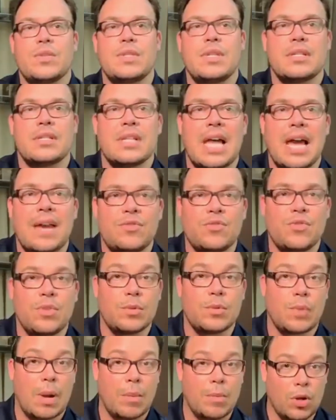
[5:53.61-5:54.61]
these live
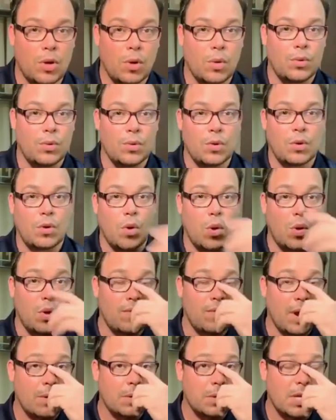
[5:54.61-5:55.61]
streams while we're going through the
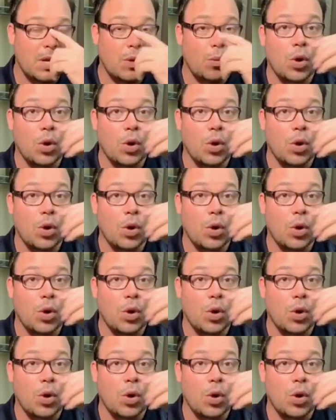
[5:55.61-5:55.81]
coronavirus thing,